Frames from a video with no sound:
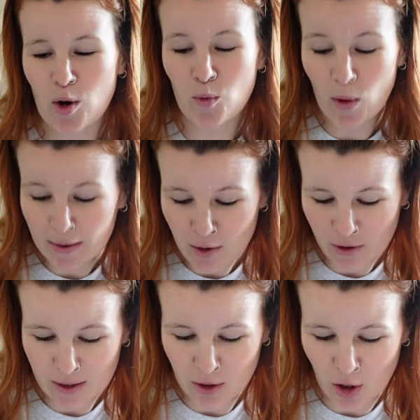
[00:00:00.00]
But one
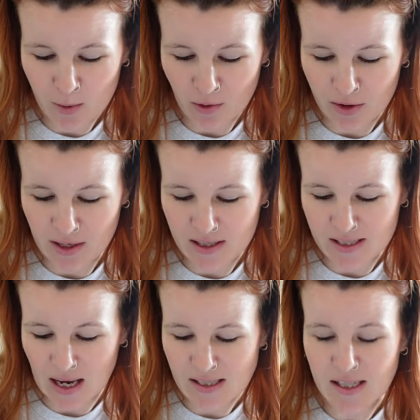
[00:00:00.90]
novella to go. We've got The
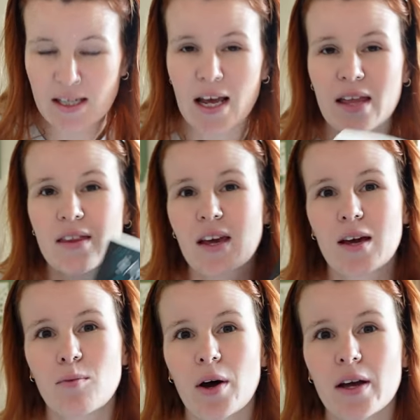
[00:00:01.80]
Assassin and The
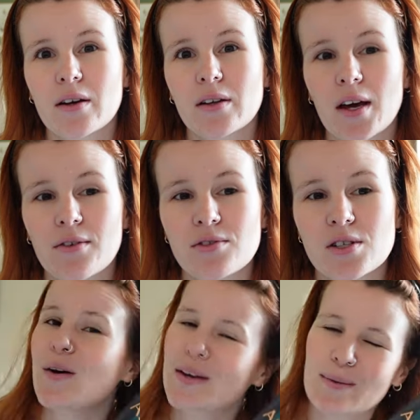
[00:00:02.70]
Empire left.
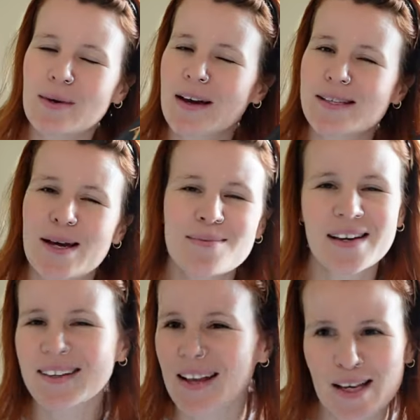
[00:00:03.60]
I'll keep you guys
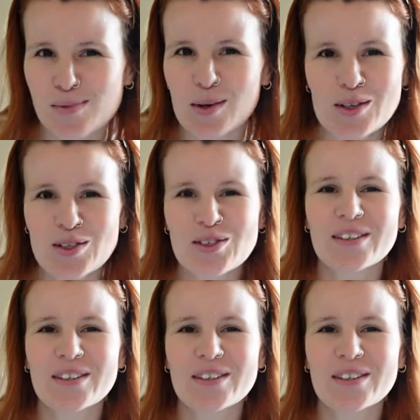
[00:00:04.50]
updated as per usual.